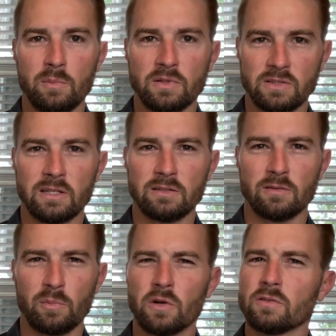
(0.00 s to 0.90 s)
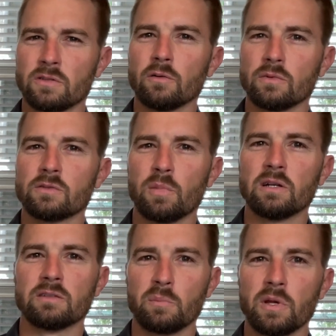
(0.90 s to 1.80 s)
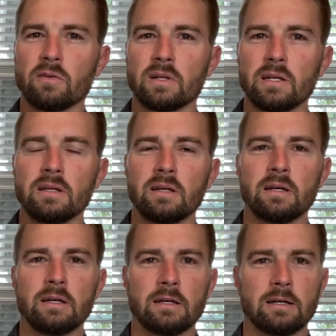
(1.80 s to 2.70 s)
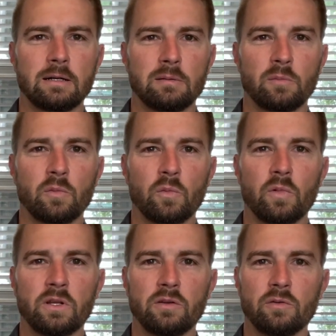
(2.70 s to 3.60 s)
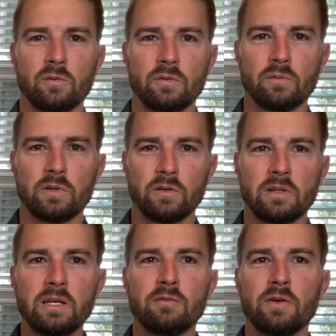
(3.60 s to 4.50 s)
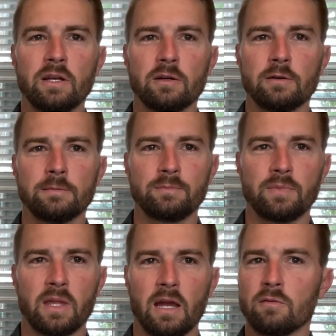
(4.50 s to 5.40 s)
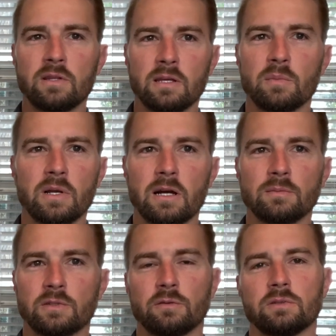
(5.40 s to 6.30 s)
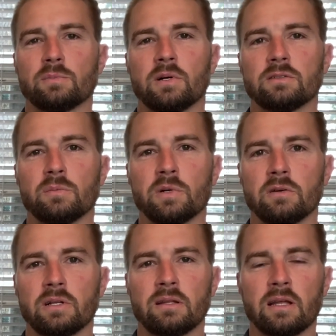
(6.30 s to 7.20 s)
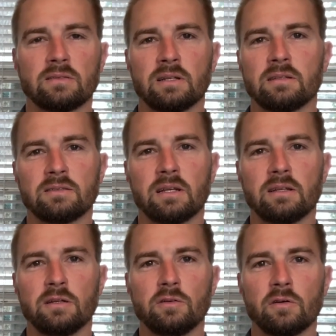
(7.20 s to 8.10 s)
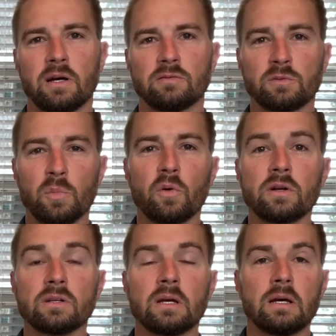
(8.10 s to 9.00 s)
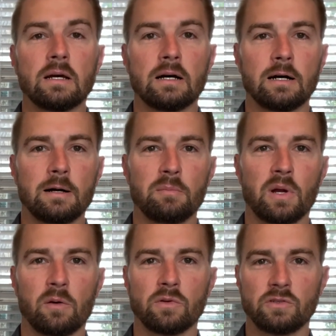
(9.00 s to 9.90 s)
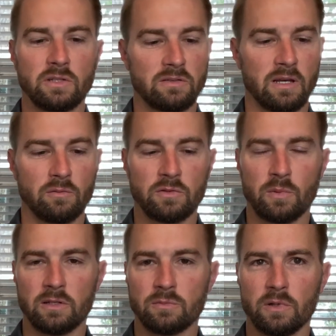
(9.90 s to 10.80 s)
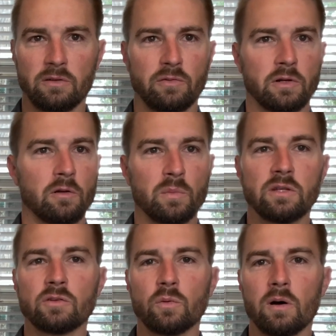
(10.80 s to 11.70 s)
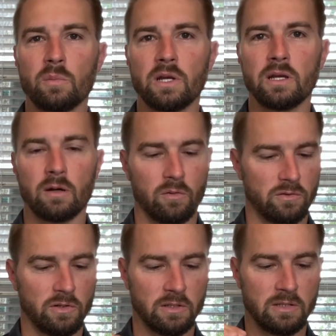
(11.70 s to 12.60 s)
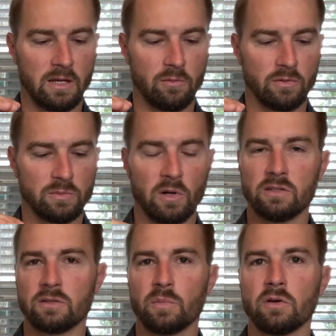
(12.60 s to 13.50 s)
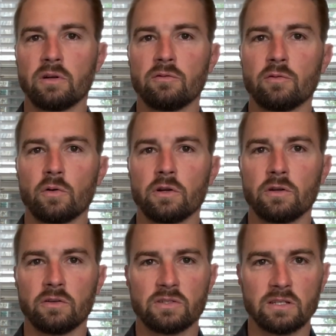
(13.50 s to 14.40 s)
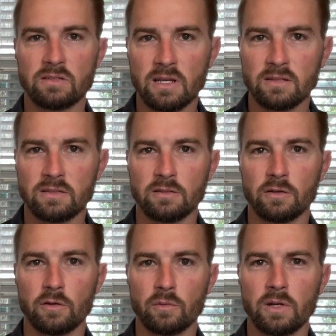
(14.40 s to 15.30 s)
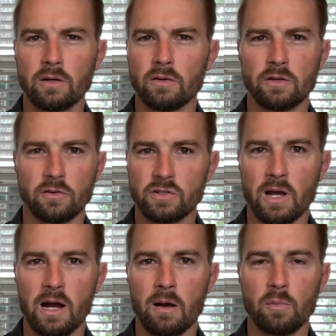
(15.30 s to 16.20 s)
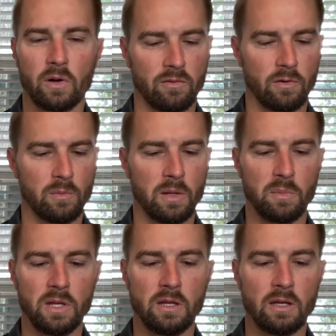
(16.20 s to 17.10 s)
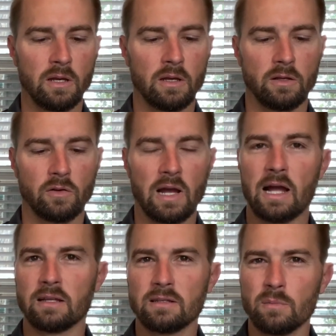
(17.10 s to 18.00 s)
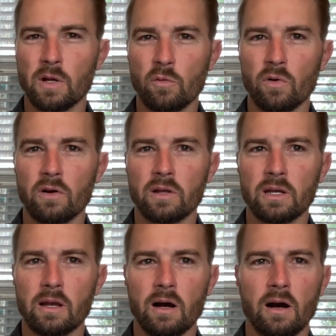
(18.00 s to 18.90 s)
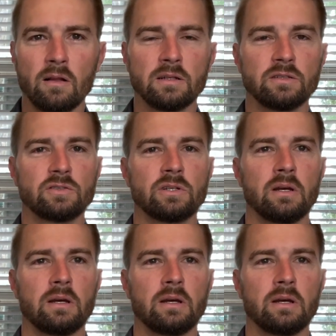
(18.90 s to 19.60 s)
a sense of personal responsibility. When you leave here, everything becomes your responsibility, and that's not to say that you don't have support, but I want you to take responsibility for your own mental well-being. I want you to take responsibility for your success in your career, your job, whatever it may be, your academic work in college.